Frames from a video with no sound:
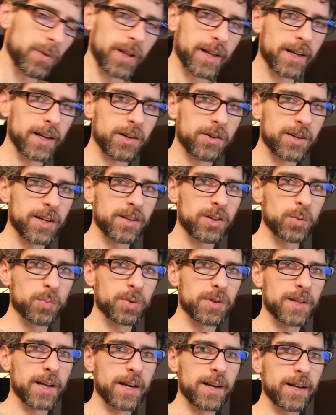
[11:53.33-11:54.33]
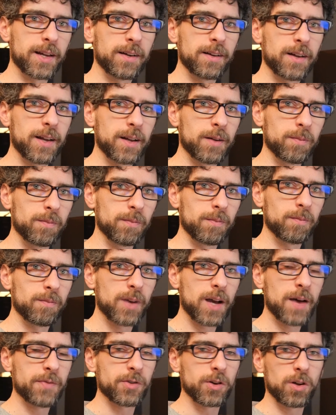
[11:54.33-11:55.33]
get a chance to put that in, and
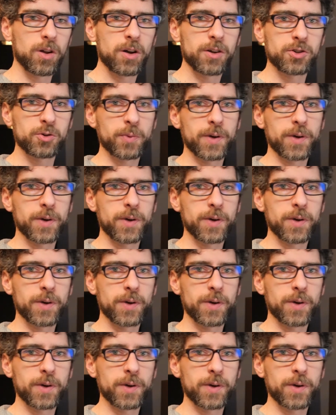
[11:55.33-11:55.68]
after launch